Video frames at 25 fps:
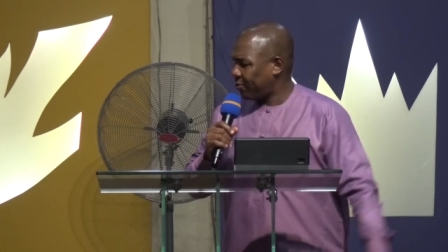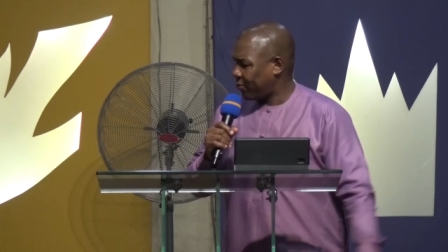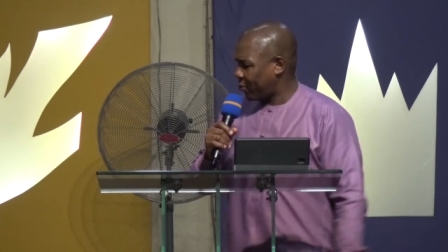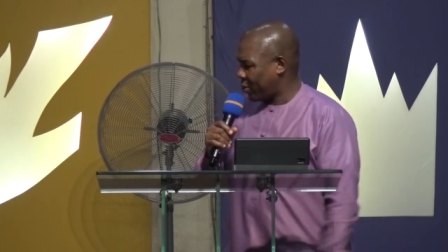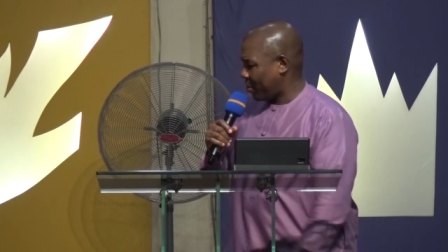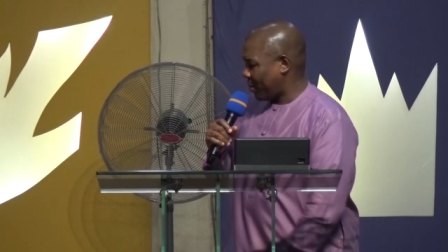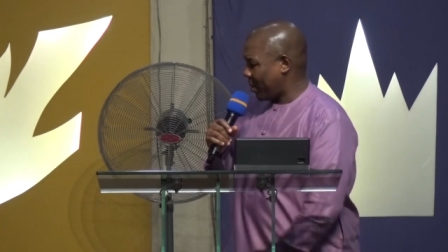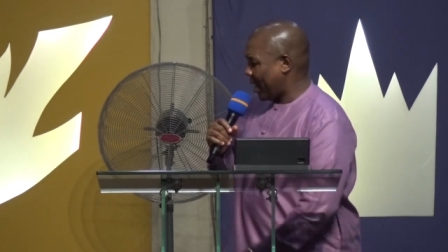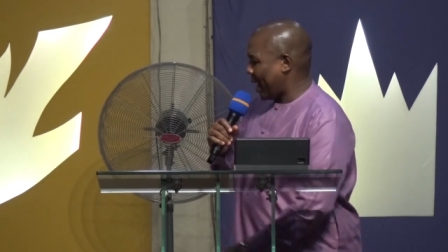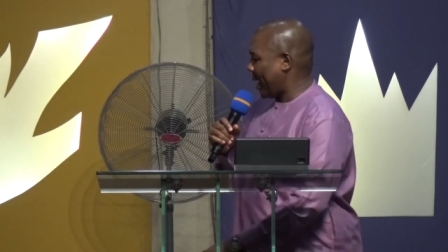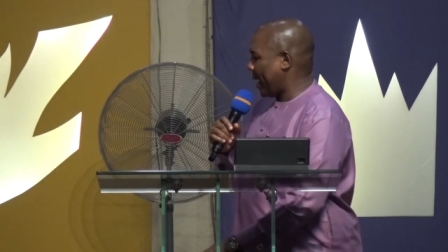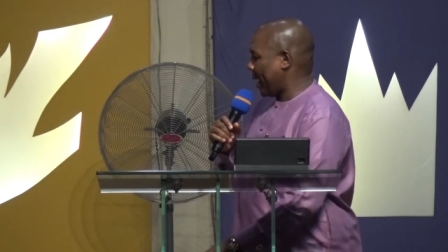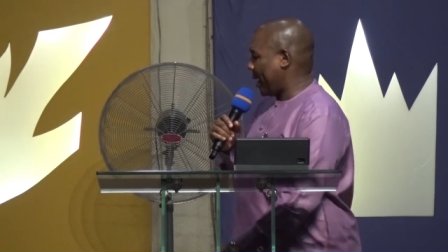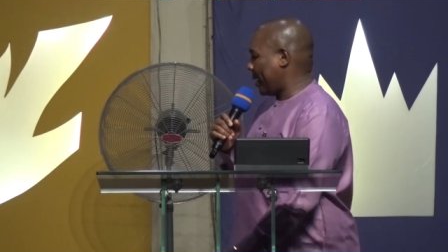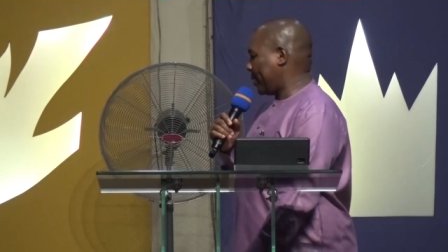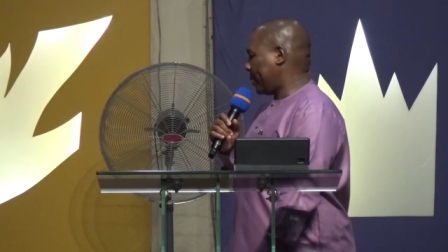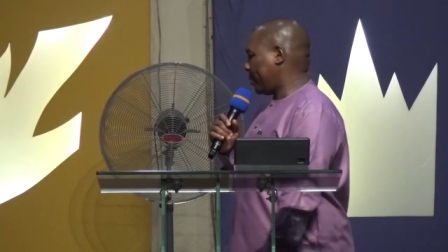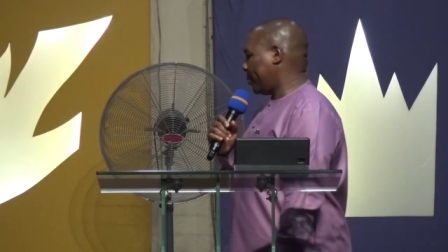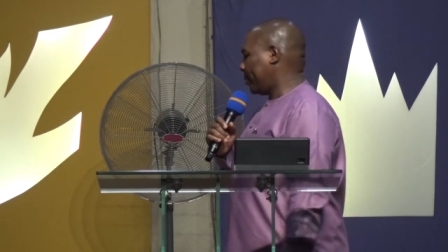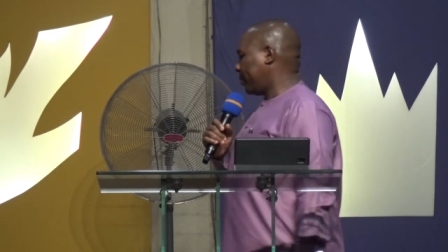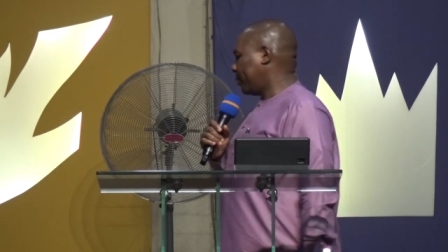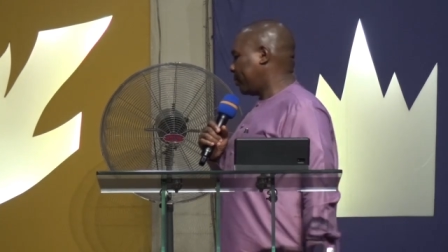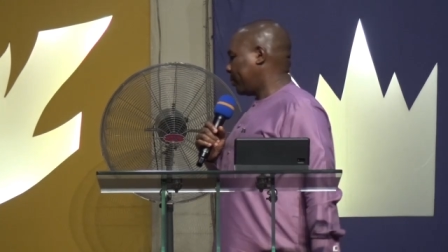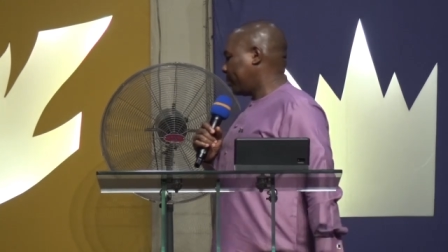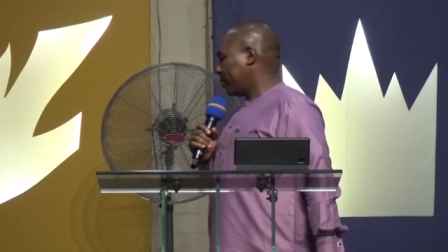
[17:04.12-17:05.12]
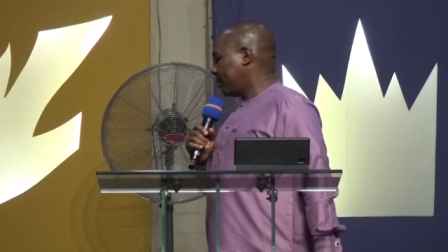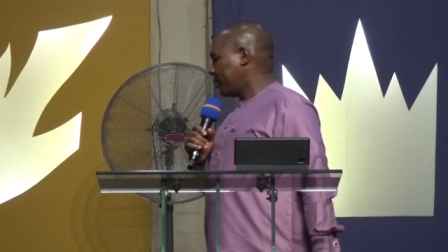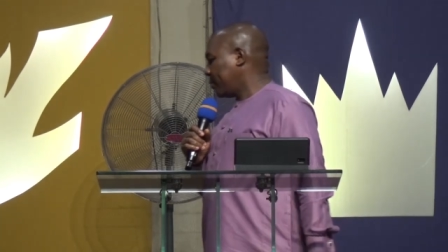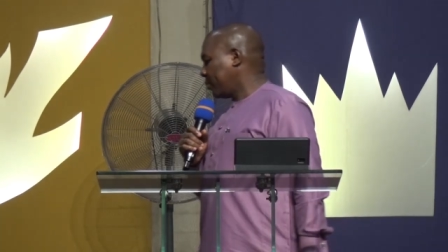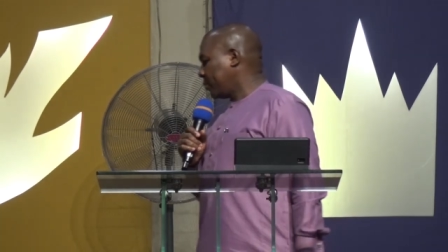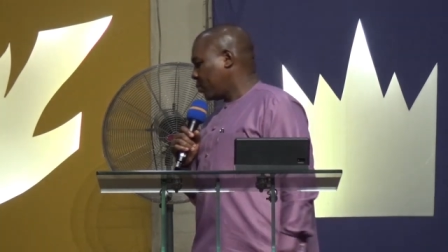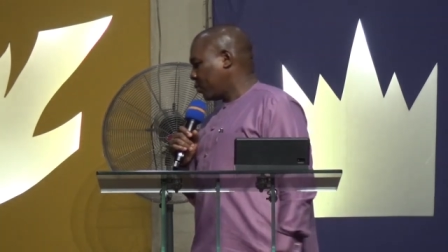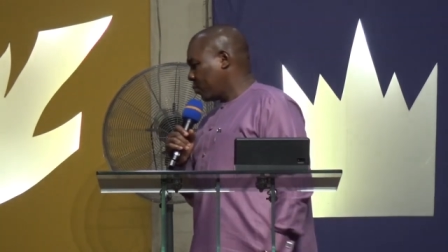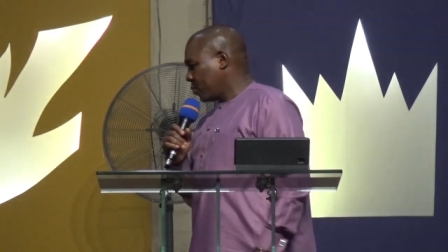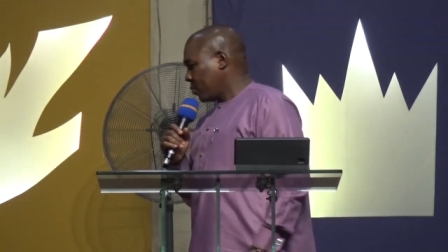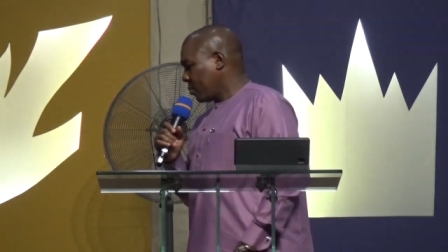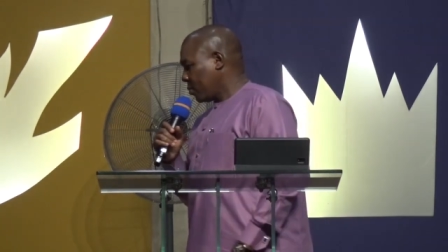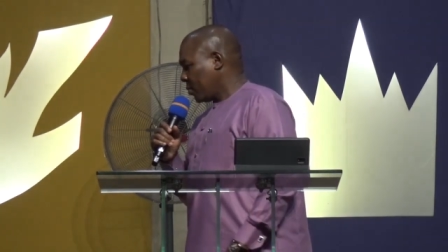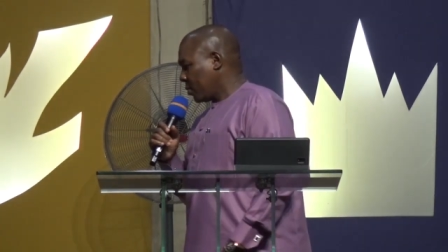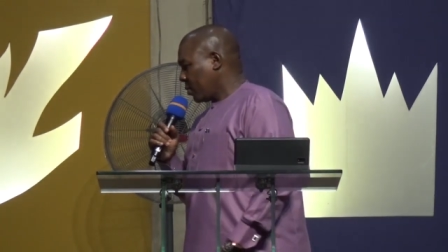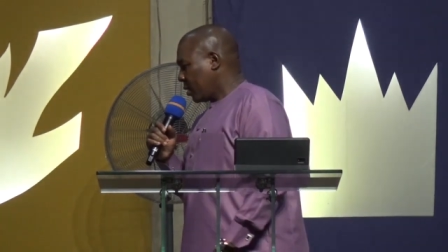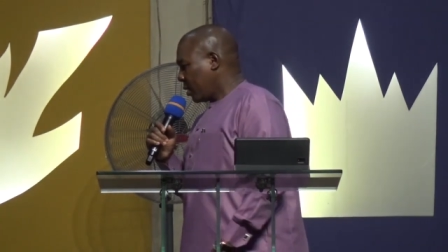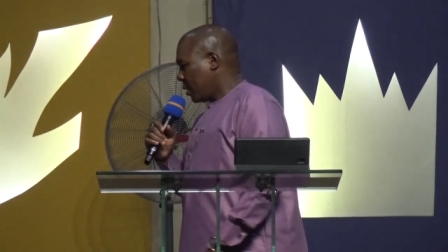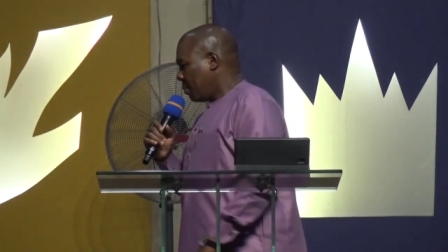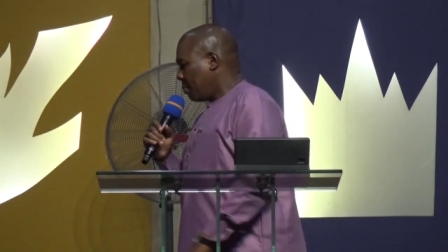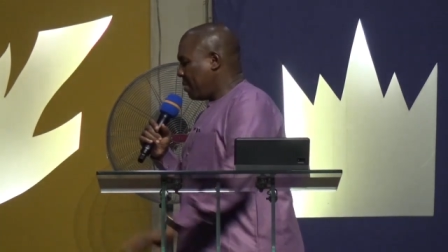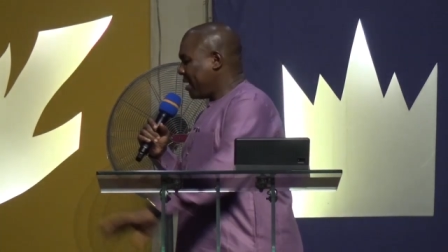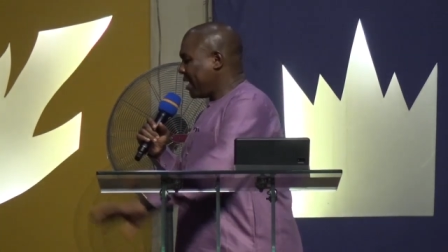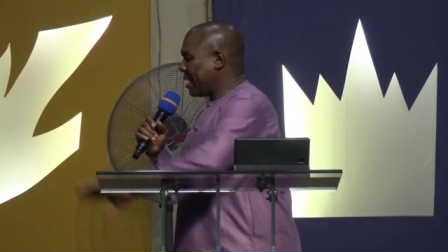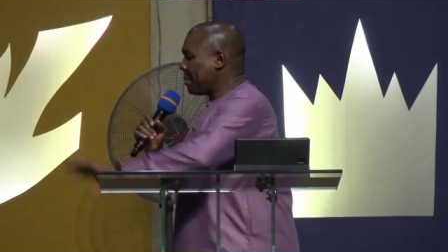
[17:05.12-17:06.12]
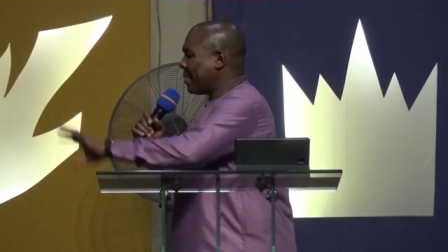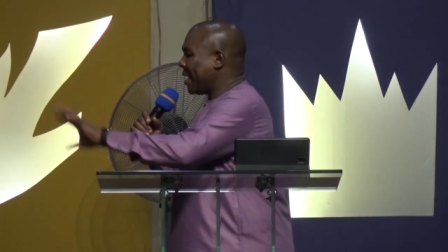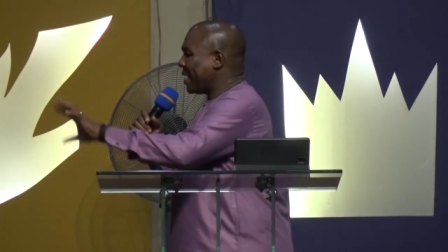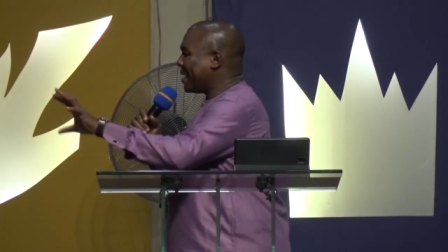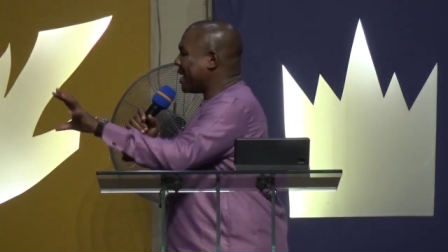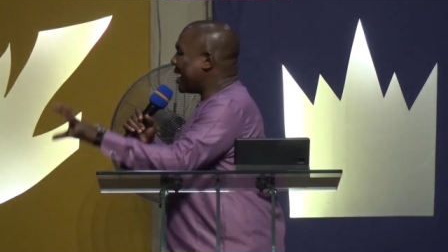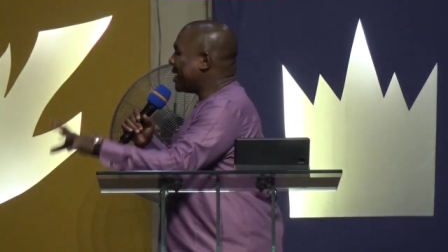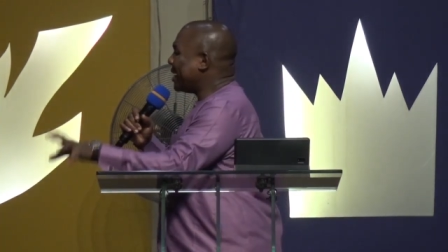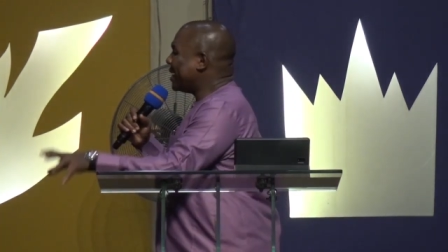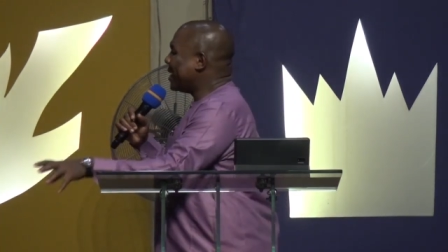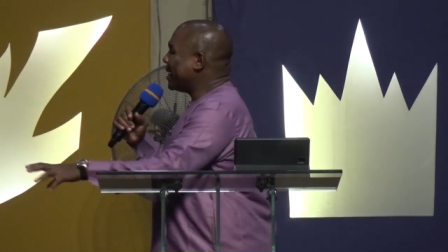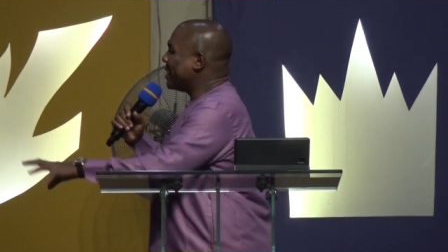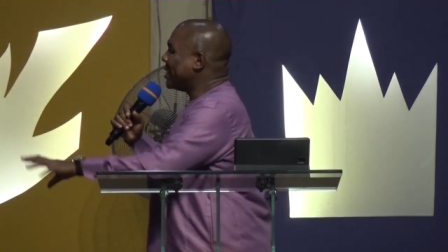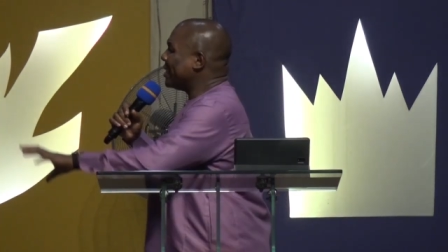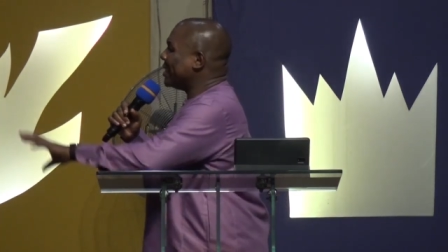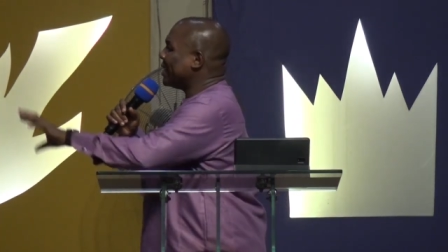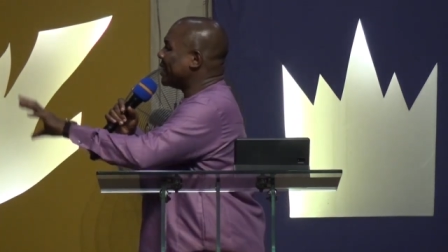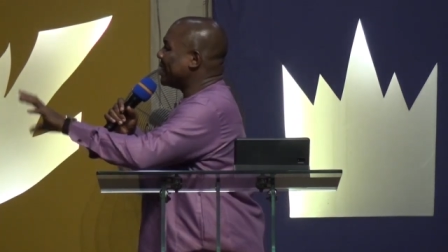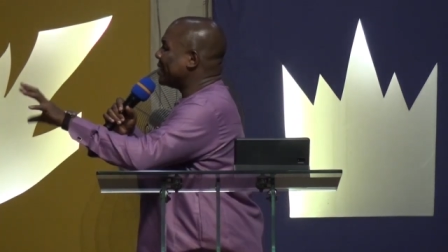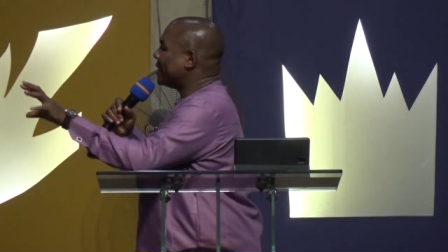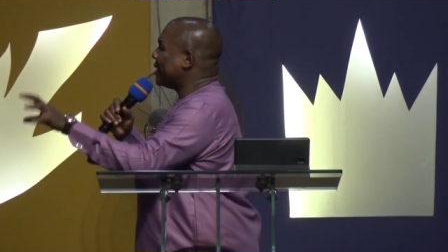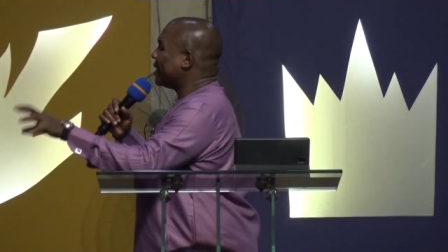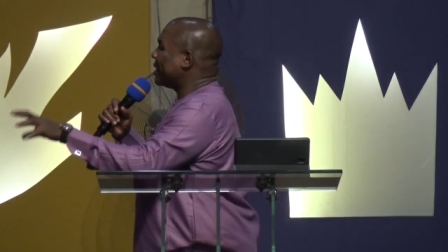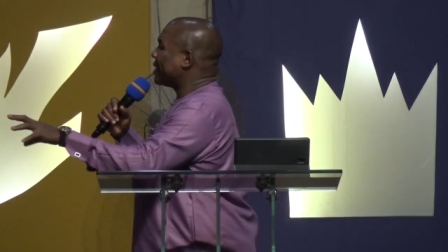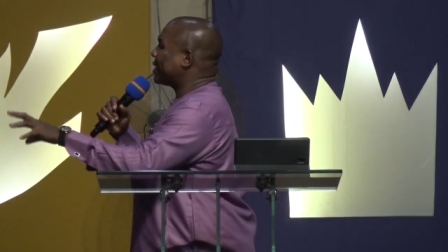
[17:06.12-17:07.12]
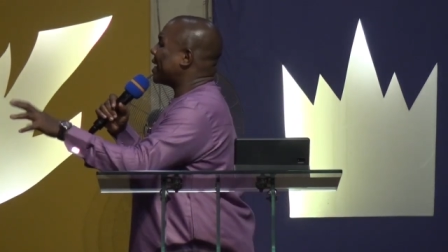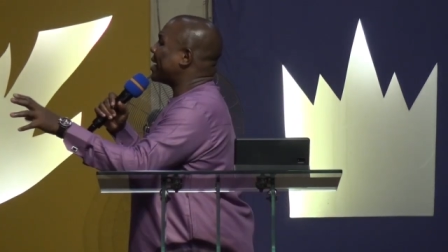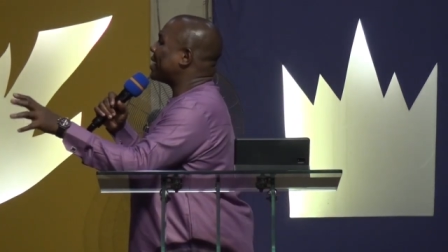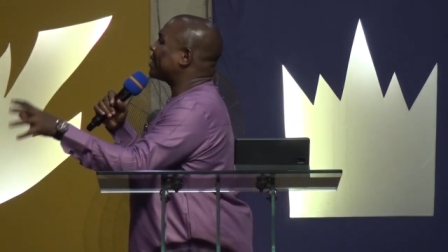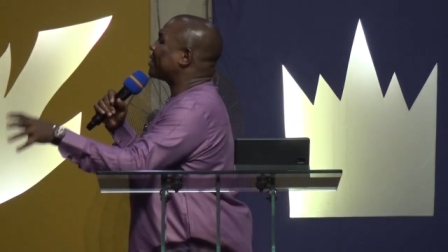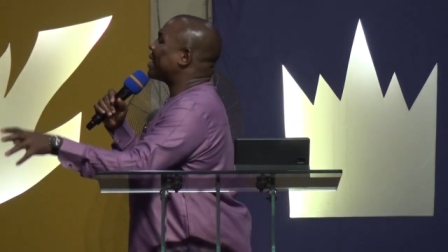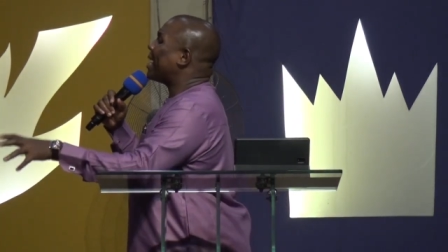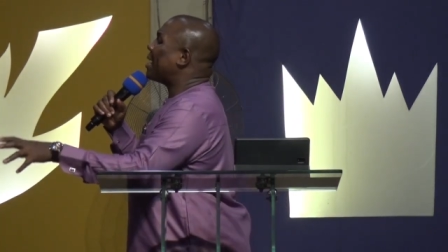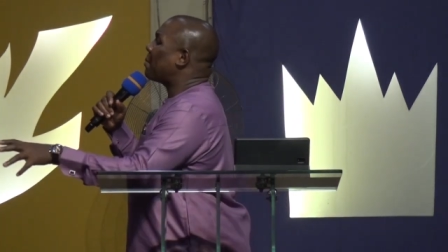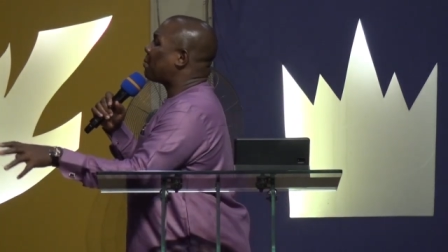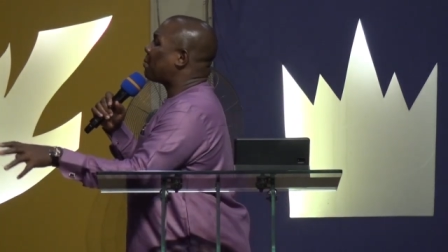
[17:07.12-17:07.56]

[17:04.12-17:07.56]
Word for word: from her? Mary Magdalene is the center